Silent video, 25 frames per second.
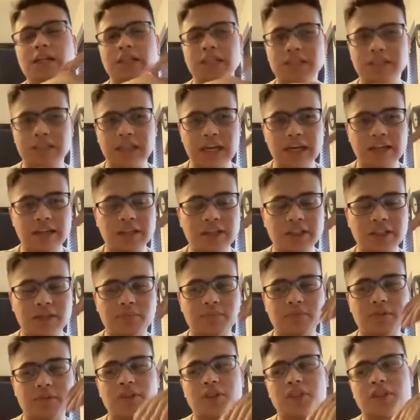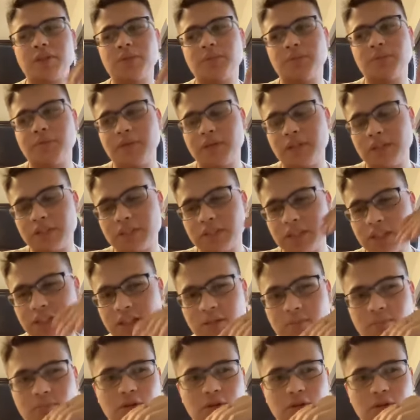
stay in the Championship and we continue